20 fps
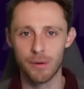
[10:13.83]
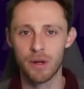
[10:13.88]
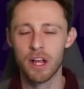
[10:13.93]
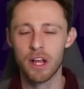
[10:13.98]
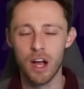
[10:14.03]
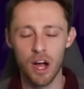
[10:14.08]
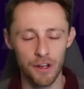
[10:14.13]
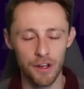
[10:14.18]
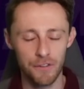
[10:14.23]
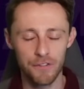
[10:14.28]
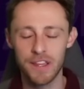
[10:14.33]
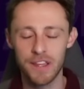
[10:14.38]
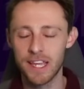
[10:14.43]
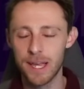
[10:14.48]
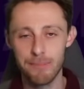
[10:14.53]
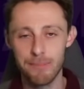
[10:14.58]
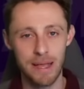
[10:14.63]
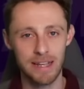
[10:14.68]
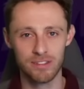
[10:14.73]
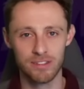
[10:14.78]
I think it
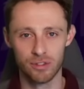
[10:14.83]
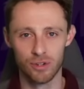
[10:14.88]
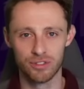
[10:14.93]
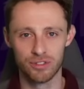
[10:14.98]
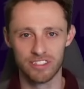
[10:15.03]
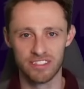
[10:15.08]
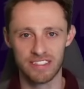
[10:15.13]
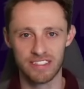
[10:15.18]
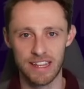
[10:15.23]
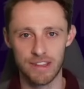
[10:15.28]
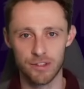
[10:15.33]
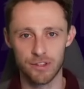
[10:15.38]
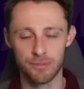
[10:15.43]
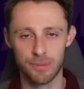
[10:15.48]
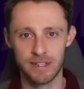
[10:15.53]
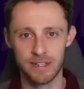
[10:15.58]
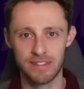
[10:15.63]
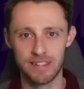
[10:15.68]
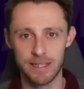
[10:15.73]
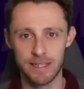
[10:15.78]
makes a lot of sense for my
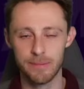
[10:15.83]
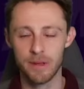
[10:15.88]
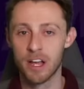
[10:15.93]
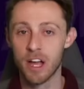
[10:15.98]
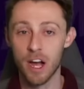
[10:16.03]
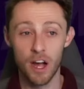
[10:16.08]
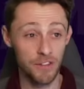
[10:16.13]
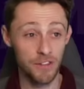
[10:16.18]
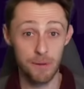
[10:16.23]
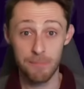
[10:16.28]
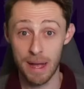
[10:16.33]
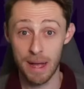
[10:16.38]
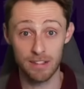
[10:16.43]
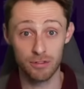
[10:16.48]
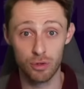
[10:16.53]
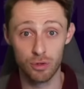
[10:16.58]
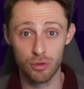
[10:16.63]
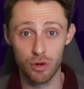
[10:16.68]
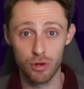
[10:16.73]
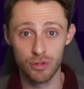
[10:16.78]
team. I think Pascal
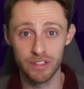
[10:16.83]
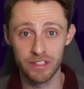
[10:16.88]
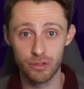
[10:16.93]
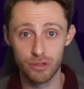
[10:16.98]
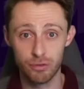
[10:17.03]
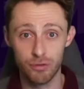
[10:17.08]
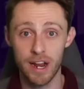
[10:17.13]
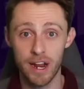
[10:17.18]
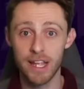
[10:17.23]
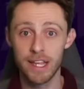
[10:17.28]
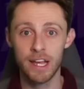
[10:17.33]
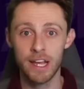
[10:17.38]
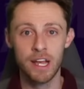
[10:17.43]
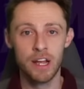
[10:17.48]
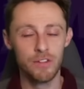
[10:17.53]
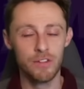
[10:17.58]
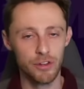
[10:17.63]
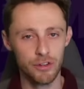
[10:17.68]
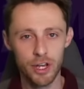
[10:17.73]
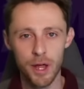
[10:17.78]
Gross is great. The
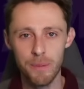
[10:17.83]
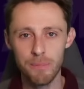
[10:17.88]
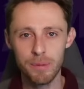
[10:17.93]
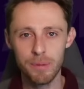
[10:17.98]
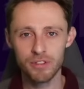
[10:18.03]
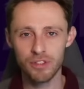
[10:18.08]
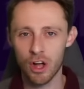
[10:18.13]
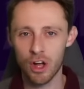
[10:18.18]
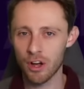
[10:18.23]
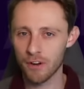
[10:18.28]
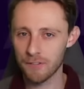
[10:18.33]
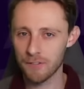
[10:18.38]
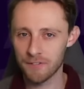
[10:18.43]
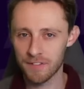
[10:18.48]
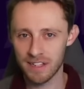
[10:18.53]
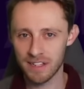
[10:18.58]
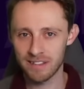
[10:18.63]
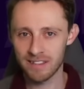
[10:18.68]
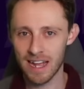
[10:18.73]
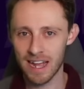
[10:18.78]
numbers aren't
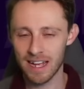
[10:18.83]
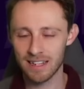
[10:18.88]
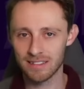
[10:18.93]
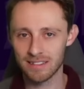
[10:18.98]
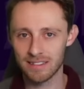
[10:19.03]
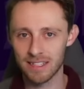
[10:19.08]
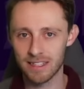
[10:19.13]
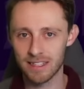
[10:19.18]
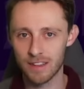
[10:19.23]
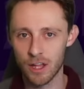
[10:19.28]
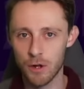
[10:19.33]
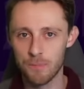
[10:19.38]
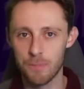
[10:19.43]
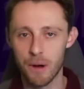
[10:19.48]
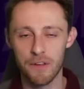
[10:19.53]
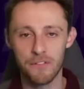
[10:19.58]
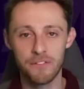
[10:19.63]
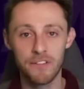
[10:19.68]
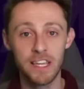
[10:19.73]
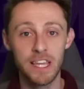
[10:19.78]
fantastic though, but I
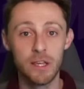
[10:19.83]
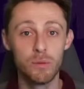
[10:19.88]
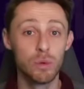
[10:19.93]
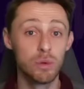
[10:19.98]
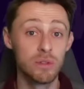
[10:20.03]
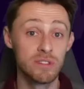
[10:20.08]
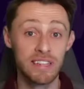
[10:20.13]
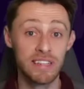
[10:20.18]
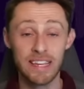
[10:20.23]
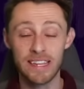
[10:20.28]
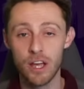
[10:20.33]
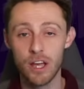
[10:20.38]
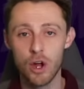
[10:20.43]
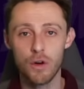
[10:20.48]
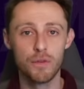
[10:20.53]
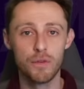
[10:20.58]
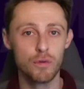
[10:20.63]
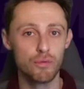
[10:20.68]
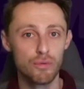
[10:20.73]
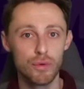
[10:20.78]
think he will tick over
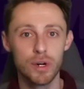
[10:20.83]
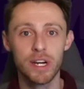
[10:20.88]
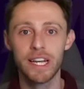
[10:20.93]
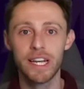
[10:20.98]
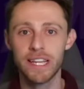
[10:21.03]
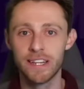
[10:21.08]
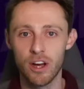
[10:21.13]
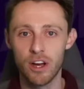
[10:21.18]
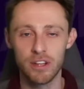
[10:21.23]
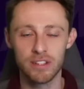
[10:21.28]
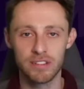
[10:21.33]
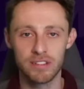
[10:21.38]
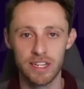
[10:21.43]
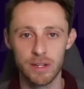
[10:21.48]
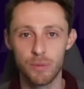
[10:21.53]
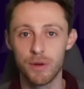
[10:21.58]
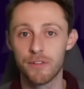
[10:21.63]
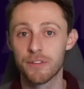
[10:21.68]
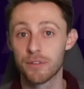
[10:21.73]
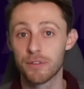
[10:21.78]
really nicely
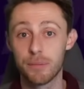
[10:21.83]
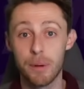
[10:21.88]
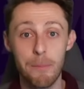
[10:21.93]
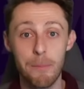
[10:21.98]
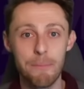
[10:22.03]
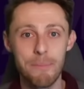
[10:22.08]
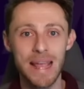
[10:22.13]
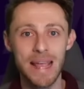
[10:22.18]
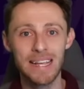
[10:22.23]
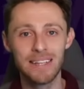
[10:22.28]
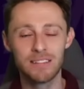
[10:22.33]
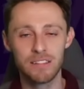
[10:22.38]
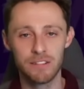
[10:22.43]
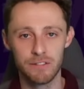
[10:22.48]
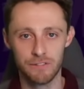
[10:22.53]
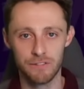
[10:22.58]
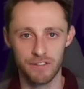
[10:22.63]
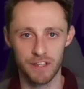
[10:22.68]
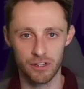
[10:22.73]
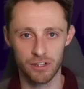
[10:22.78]
with some amazing
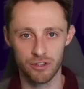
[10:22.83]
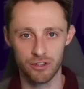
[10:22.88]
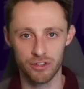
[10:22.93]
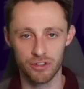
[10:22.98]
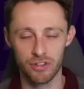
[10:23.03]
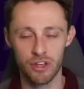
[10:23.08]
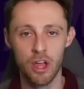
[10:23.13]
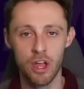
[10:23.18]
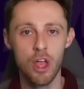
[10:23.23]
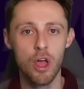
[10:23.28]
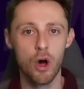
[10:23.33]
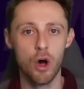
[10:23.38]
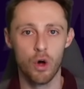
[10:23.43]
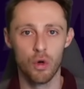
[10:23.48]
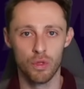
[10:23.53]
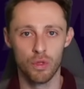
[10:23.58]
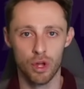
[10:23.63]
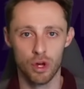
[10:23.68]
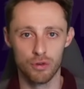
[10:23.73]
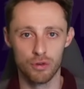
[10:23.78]
fixtures on
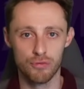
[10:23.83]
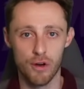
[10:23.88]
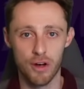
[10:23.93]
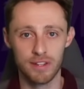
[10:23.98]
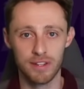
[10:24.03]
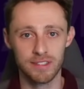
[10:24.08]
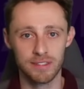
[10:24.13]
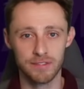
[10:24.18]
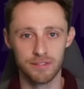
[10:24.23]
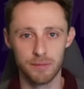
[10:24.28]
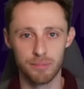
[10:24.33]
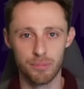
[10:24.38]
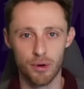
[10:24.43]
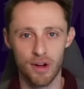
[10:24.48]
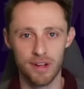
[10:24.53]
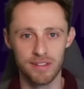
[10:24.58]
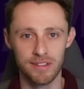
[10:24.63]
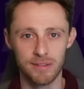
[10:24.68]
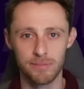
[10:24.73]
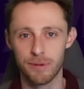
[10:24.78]
the horizon for
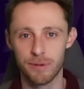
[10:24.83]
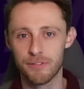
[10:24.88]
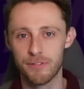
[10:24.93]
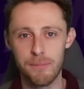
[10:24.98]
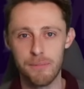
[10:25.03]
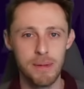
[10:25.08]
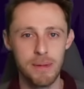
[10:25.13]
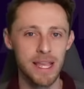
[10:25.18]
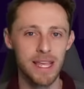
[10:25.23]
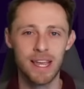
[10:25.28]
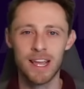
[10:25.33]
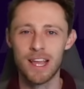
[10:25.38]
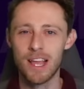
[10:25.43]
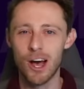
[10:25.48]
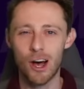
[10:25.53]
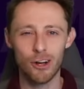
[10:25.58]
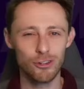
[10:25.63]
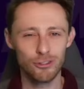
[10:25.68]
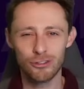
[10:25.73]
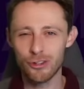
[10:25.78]
Brighton. But for me, I
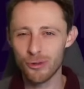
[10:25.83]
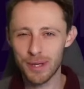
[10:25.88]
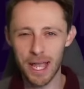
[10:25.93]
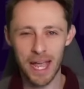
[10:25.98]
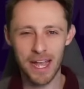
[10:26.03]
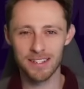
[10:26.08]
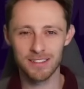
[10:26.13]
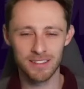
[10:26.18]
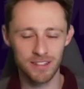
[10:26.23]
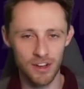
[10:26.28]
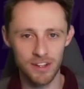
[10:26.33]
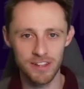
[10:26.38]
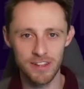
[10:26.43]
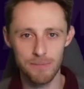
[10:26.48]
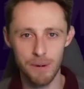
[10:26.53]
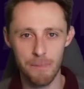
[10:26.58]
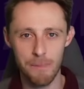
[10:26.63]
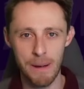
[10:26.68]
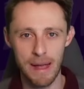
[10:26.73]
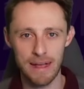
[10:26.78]
just don't get excited by
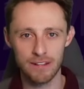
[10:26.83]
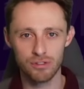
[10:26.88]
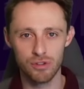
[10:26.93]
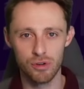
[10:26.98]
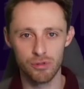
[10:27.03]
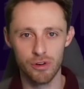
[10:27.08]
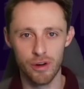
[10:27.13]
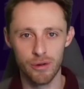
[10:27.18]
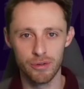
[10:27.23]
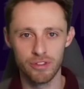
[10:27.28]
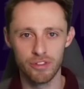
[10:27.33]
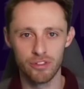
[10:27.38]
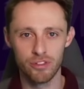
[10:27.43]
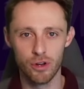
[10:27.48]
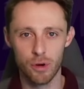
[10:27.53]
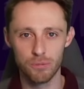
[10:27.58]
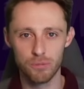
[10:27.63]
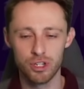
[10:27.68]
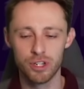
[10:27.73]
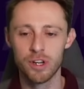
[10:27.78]
Pascal Gross as an
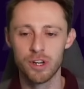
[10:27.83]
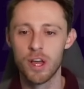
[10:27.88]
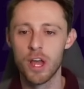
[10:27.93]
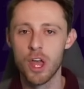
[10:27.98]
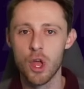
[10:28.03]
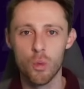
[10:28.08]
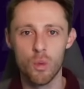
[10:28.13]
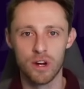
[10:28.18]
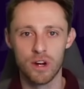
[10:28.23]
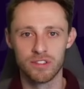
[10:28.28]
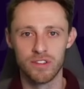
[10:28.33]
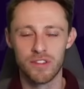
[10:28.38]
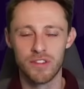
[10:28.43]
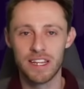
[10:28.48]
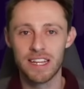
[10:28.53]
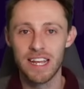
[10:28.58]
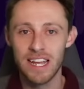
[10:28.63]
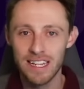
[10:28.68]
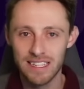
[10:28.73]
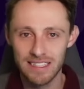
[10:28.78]
option, whereas I think
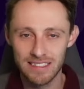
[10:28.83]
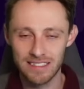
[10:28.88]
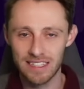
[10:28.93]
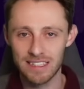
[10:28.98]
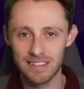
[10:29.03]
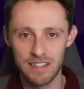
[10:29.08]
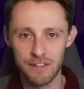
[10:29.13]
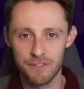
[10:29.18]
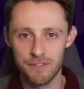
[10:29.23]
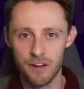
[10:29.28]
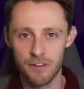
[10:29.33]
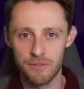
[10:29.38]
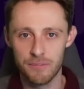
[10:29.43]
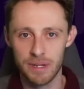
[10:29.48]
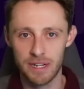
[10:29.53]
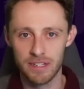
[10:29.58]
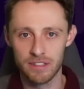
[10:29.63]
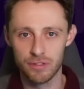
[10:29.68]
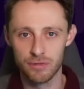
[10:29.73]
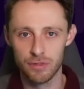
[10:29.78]
65
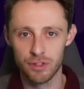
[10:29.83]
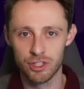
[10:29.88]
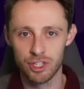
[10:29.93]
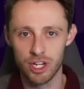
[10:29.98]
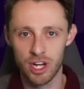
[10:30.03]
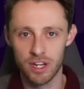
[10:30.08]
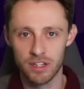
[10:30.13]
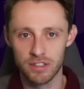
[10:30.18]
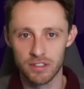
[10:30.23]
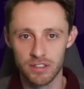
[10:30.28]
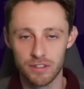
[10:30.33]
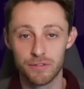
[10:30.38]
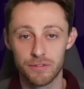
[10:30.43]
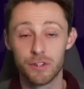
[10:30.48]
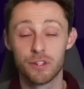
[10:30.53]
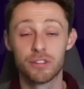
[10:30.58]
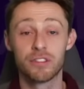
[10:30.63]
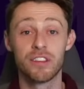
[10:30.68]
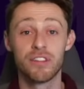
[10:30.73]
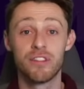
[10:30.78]
minutes of Richarlison
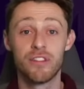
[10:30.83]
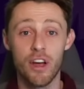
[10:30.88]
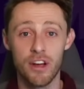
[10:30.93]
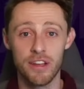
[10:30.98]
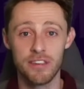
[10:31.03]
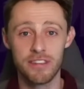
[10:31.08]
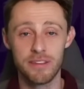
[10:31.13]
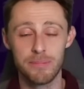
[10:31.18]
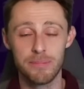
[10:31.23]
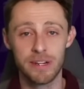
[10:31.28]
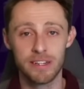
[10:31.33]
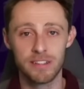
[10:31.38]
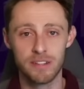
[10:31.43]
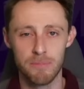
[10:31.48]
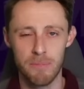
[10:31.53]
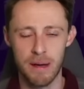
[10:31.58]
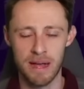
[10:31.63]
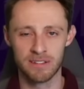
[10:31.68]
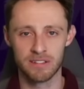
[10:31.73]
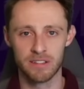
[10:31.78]
versus 90 minutes of
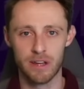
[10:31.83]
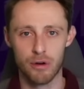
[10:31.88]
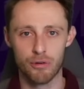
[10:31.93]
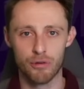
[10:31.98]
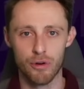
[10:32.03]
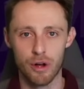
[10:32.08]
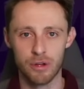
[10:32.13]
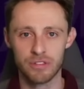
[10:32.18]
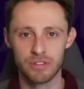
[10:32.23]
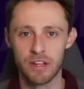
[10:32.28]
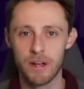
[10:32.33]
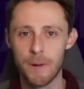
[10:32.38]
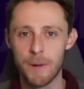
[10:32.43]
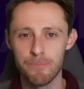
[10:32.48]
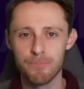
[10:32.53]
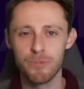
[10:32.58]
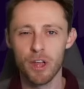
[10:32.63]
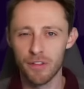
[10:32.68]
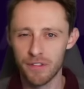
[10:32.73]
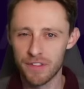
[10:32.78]
Pascal Gross,
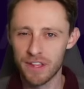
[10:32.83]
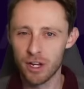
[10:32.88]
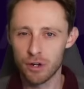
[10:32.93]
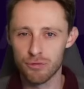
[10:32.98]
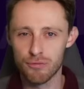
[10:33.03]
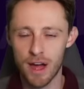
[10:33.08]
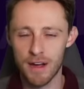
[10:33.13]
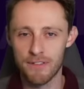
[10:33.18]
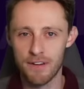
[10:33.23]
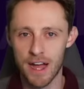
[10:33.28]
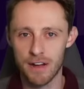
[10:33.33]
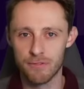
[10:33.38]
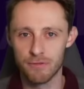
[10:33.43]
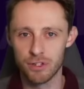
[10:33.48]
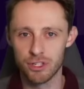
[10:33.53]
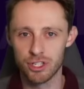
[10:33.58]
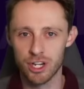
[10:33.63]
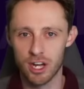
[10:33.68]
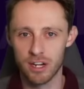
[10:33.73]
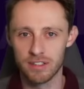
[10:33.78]
I think I'd rather have
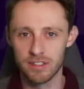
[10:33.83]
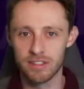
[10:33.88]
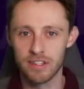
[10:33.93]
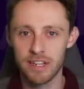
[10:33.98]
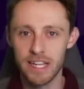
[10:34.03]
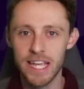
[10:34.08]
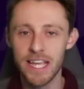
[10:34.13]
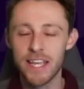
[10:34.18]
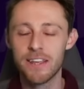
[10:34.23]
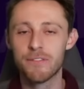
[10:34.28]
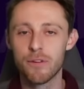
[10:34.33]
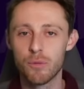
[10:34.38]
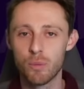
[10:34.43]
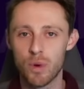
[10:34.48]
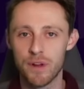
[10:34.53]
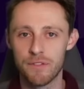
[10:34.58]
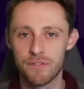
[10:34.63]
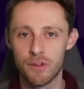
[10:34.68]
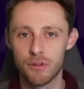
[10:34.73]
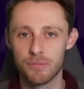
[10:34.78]
Richarlison even with
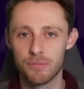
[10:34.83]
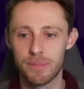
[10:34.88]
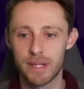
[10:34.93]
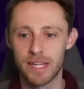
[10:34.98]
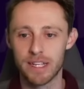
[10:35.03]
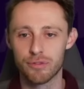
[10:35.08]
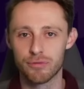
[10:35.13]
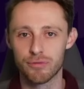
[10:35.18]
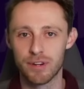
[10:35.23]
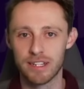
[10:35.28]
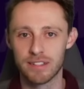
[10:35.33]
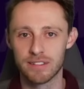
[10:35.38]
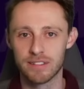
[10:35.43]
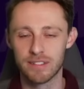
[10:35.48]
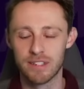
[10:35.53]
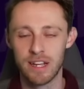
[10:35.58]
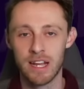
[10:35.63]
those minutes risks.